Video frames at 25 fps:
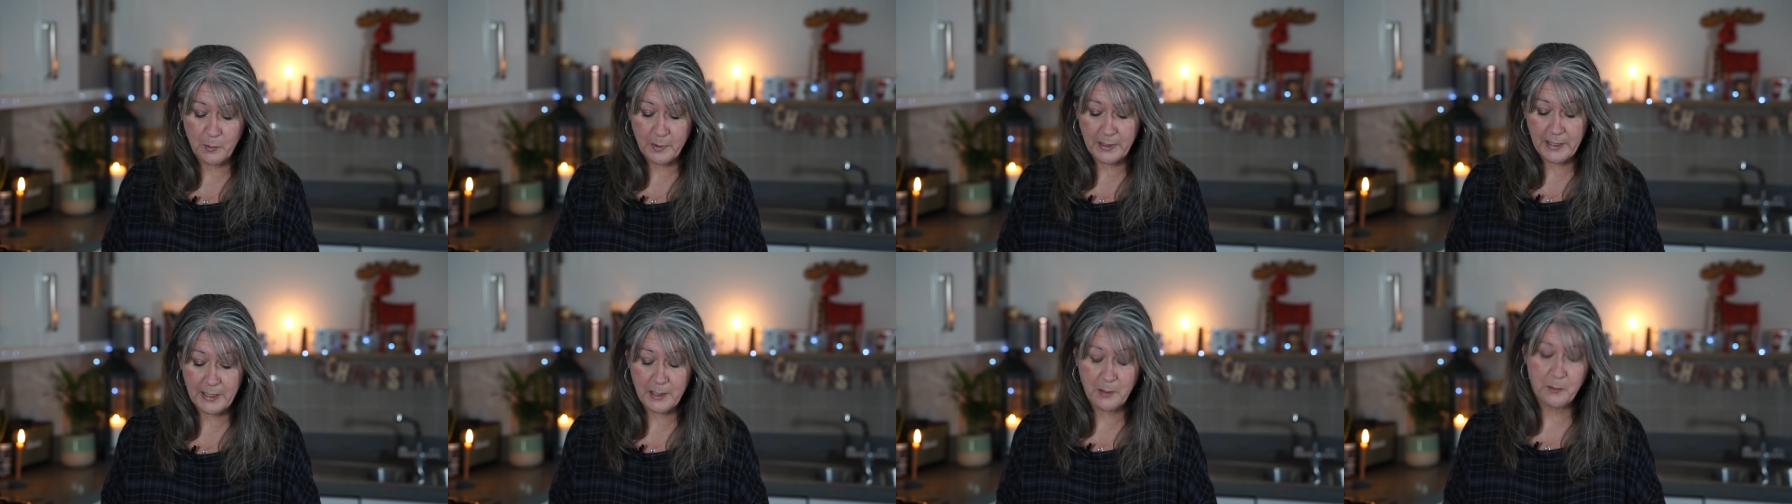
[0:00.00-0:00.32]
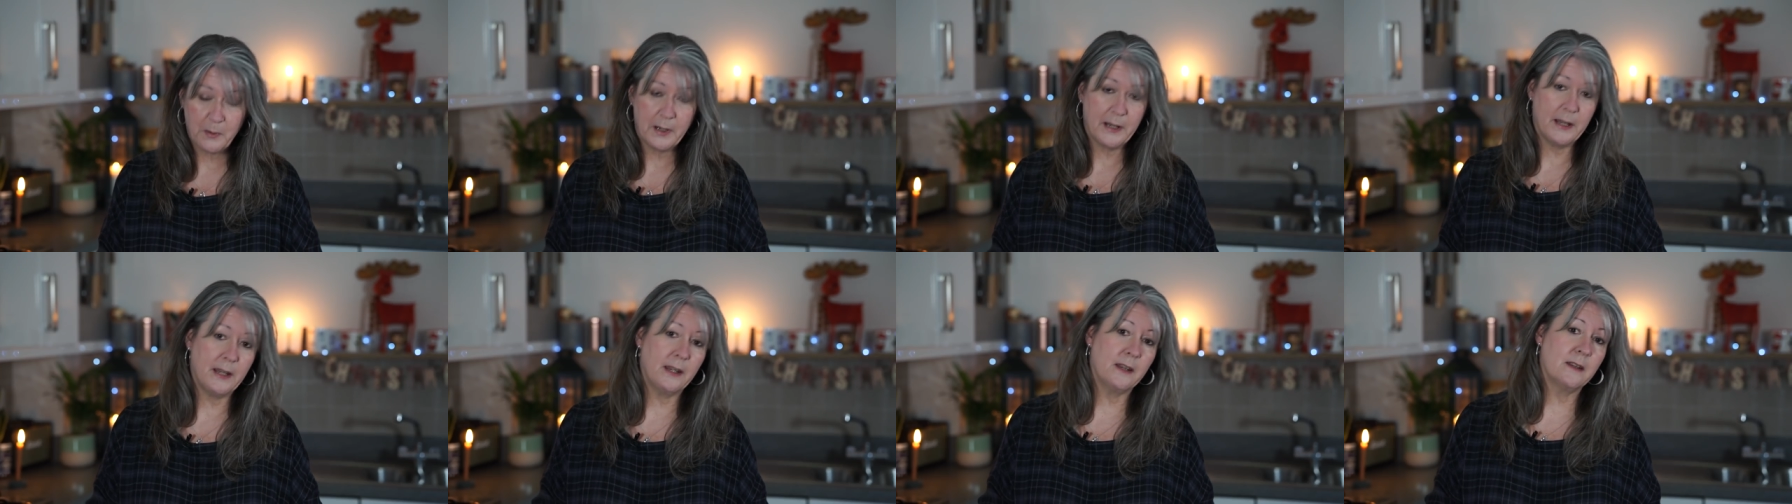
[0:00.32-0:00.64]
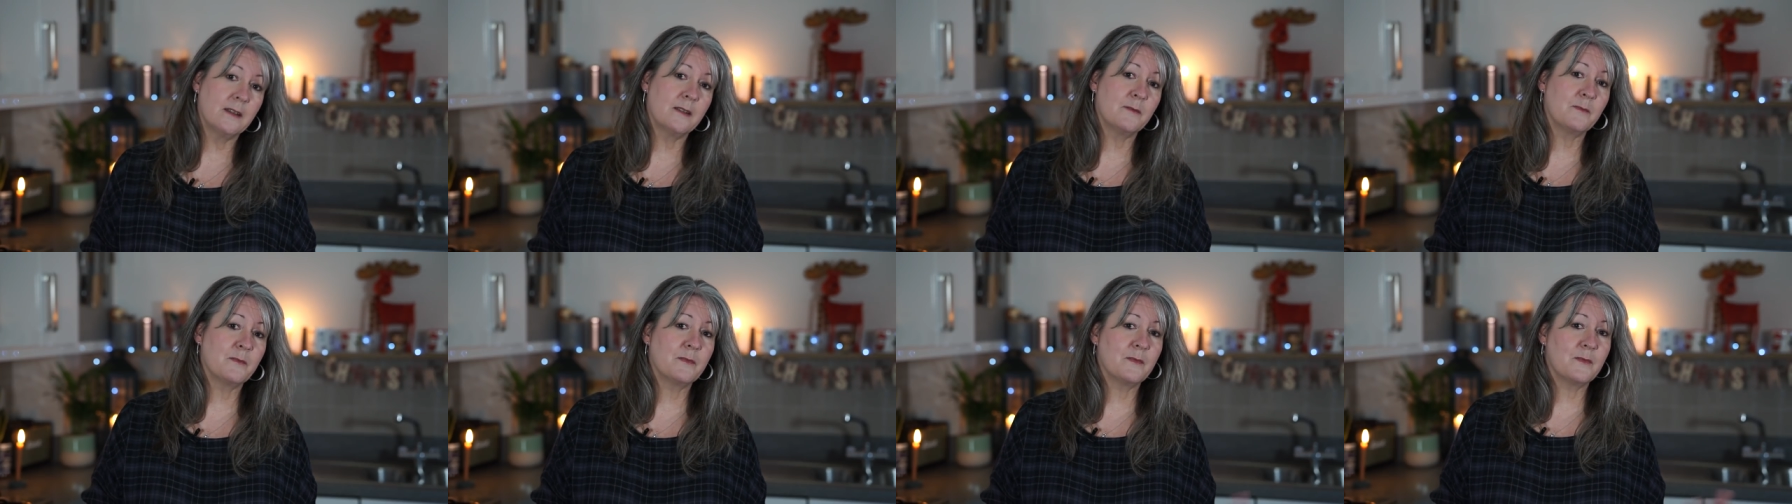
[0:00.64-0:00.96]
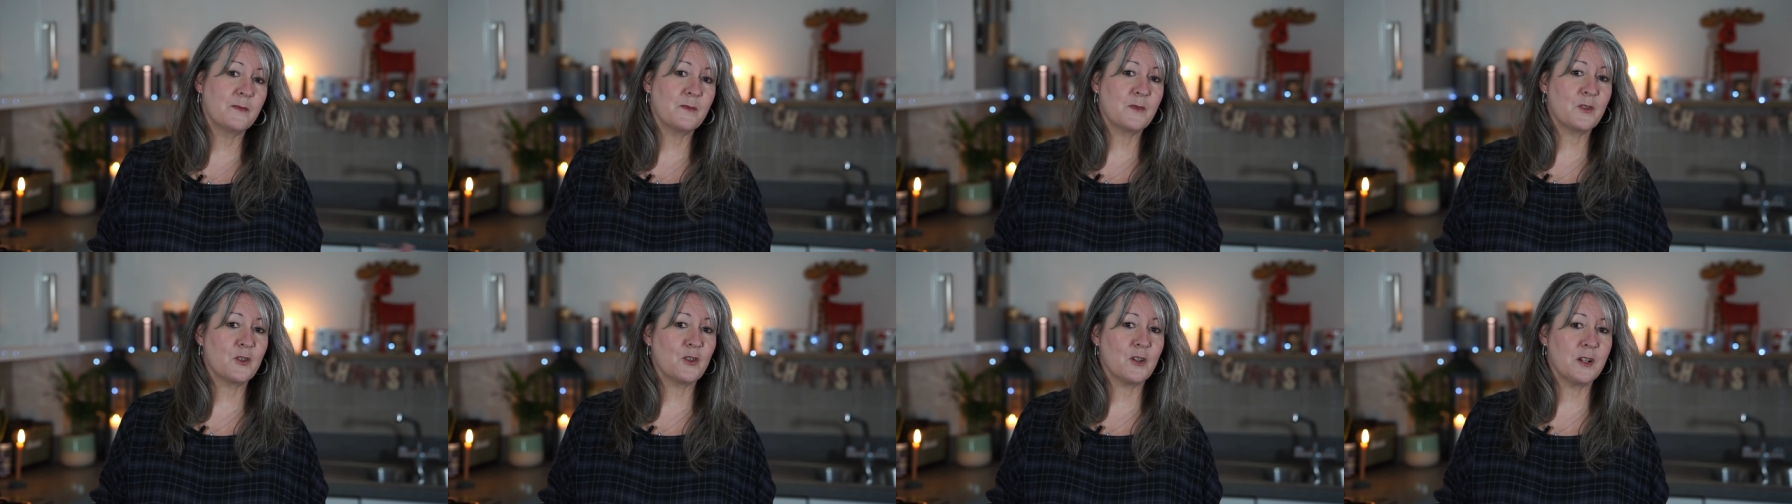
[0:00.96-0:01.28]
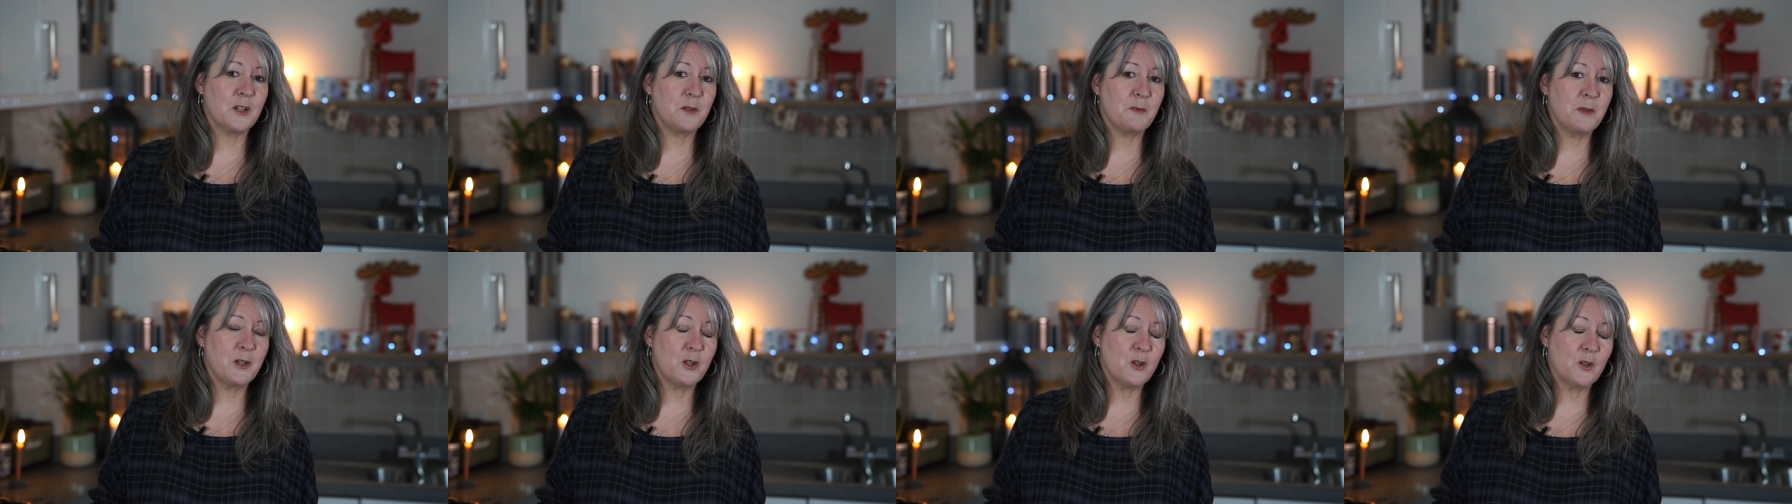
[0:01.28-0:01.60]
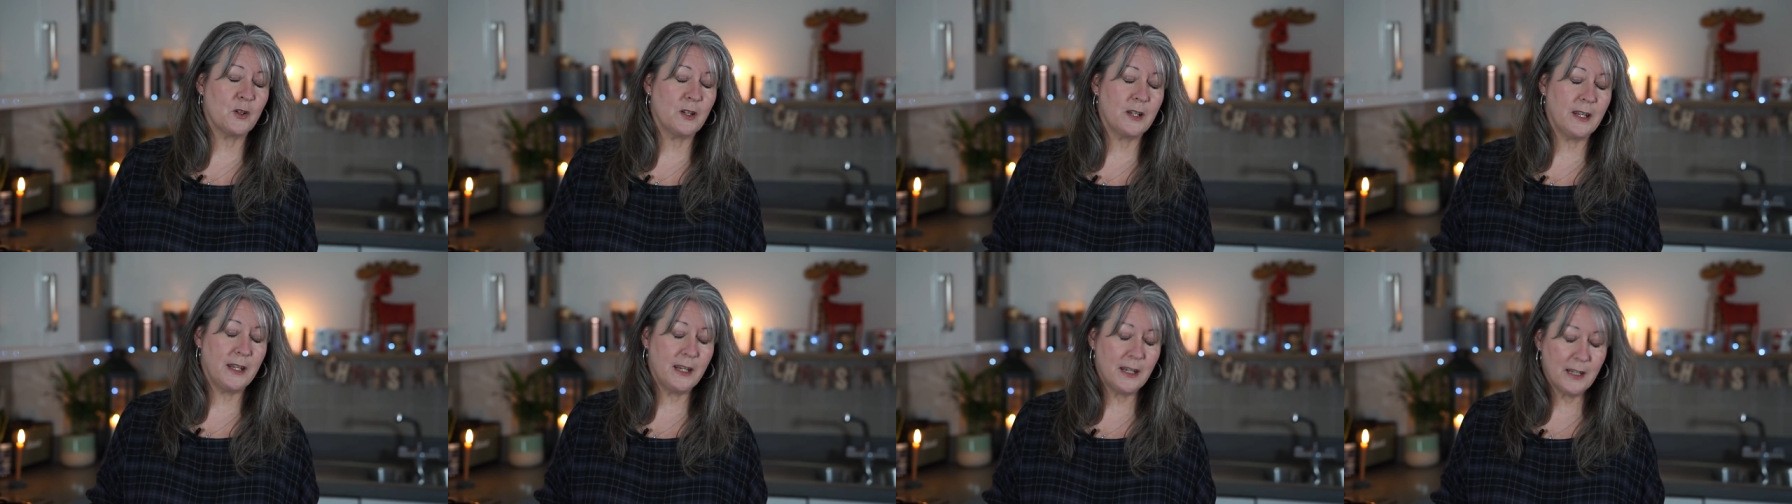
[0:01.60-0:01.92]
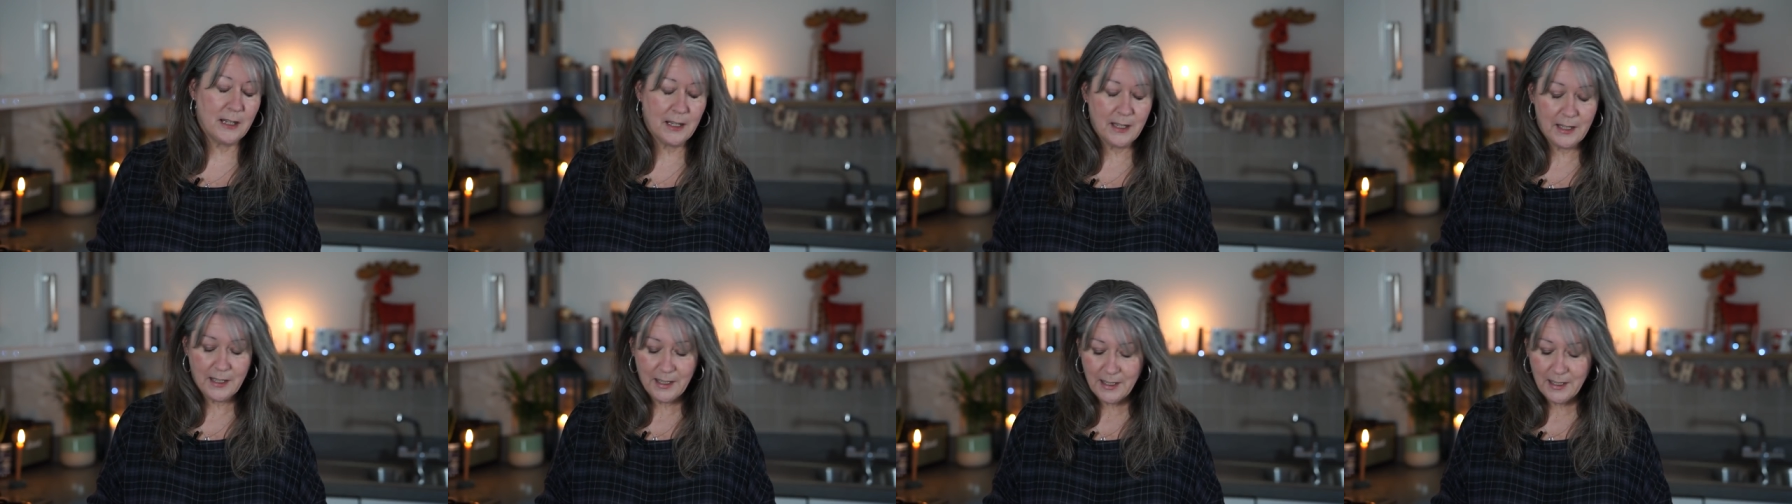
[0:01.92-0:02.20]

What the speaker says: But anyway, trying to be jolly.